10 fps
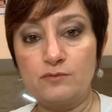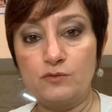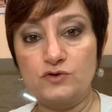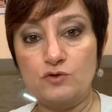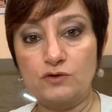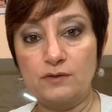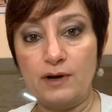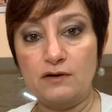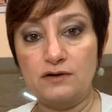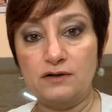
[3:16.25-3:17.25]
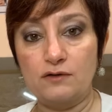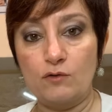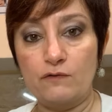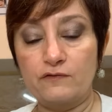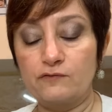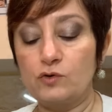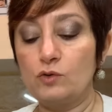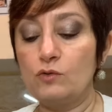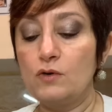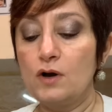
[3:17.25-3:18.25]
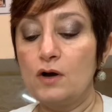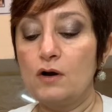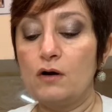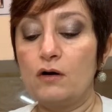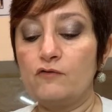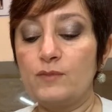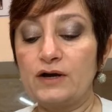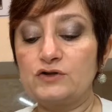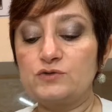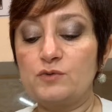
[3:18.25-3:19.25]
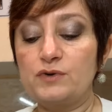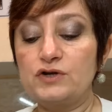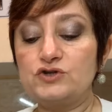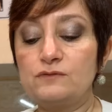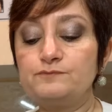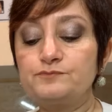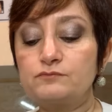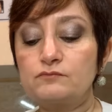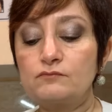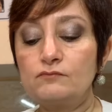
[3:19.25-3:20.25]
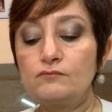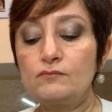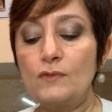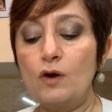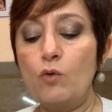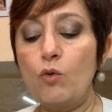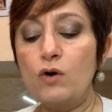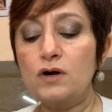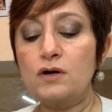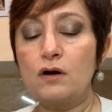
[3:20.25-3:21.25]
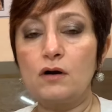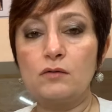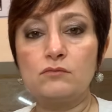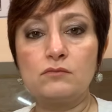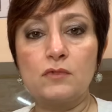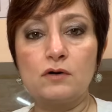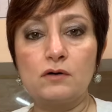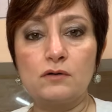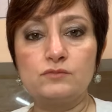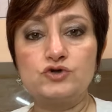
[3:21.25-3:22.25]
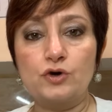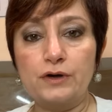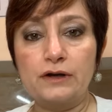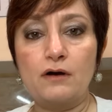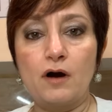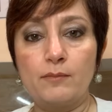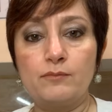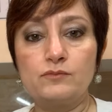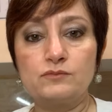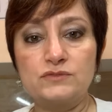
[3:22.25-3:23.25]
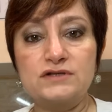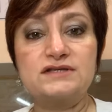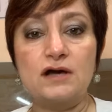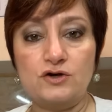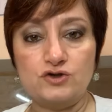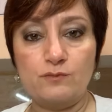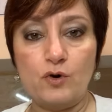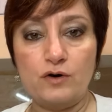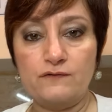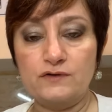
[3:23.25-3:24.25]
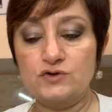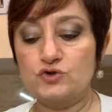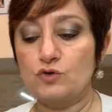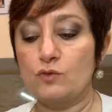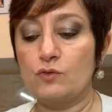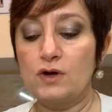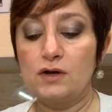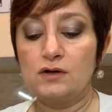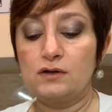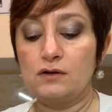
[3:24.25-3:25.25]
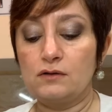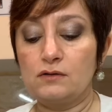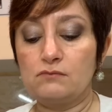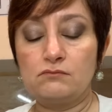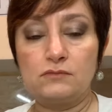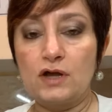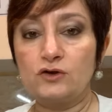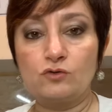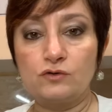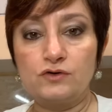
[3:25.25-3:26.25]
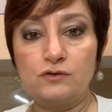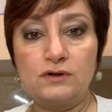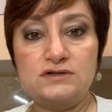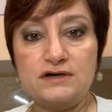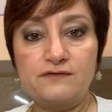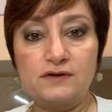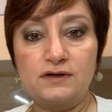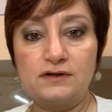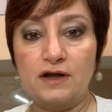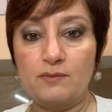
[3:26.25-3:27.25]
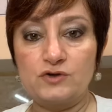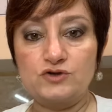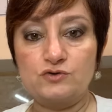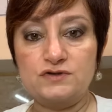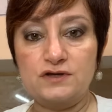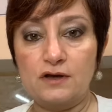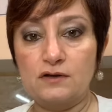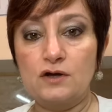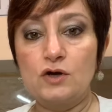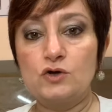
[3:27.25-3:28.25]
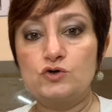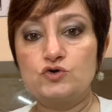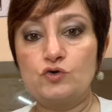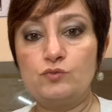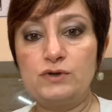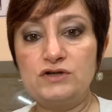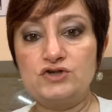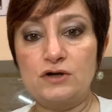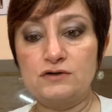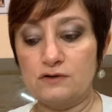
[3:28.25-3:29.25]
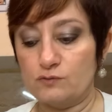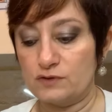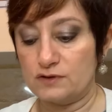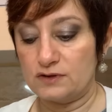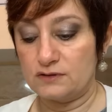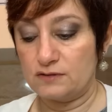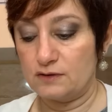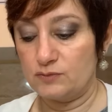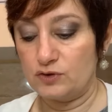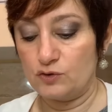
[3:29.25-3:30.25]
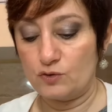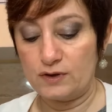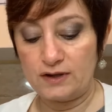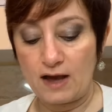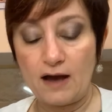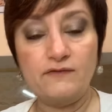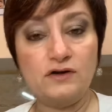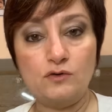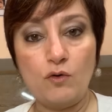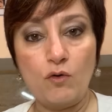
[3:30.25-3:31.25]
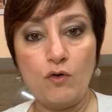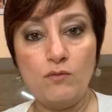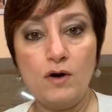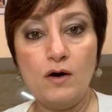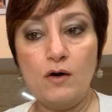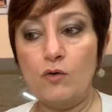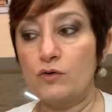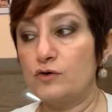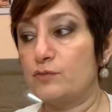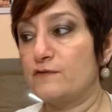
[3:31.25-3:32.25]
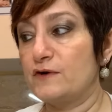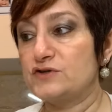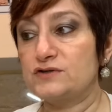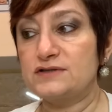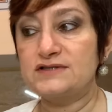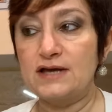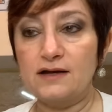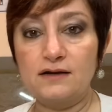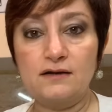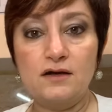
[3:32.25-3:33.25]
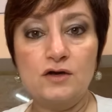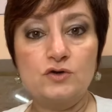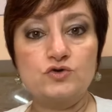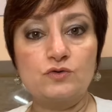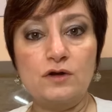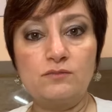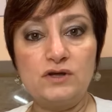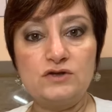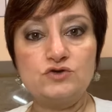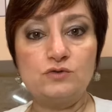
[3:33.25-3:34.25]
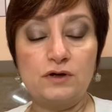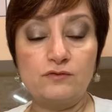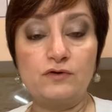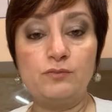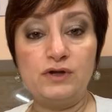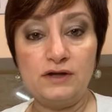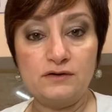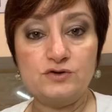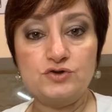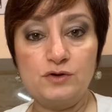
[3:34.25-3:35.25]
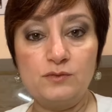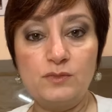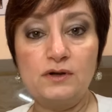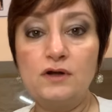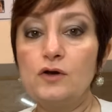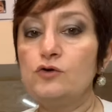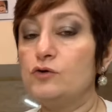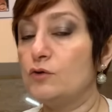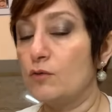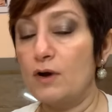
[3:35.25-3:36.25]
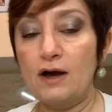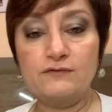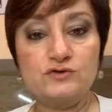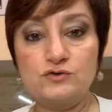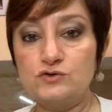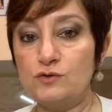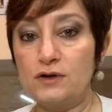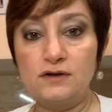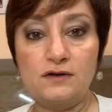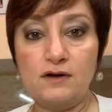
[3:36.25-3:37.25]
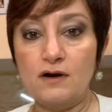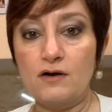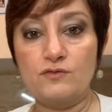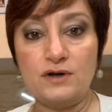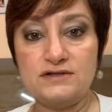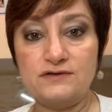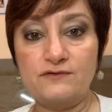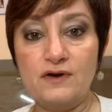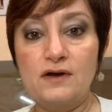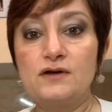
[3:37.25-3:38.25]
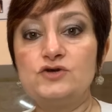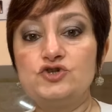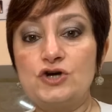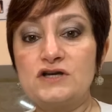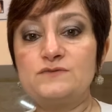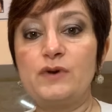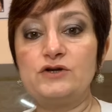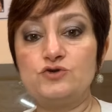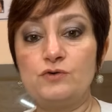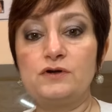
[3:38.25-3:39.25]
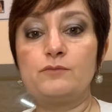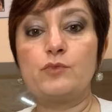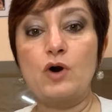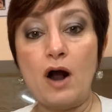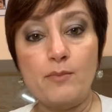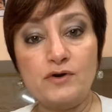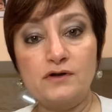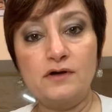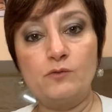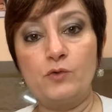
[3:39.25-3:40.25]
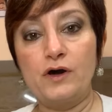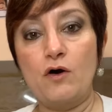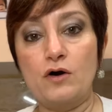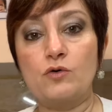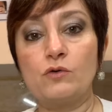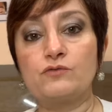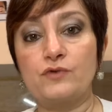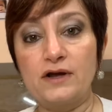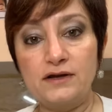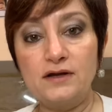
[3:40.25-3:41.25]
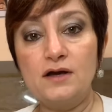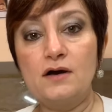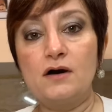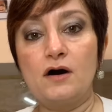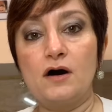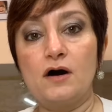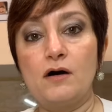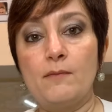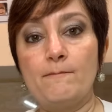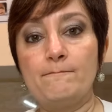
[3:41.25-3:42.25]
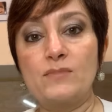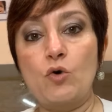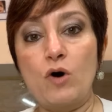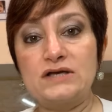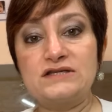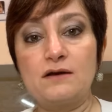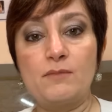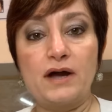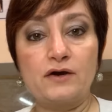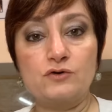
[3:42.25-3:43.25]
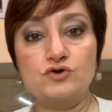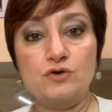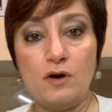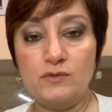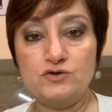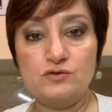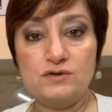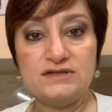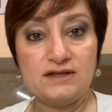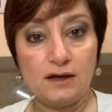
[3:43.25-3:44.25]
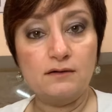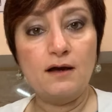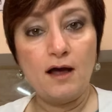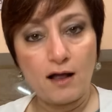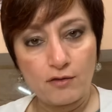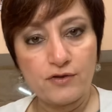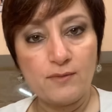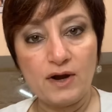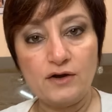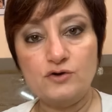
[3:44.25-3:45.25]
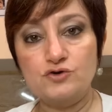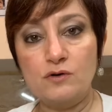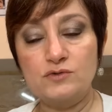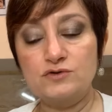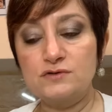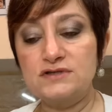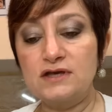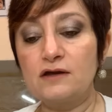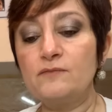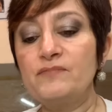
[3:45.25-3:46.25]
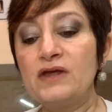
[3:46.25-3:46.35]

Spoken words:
We talked about it in the overview of microdermabrasion, or turning up the suction part of it. So not good. You can definitely damage your skin. So be gentle with it. I mean, you already have it at home or in your professional setting, so that means you can repeat the treatment. You don't have to do anything aggressive. Just by doing it properly, we are already causing micro trauma to the skin, healthy micro trauma to the skin.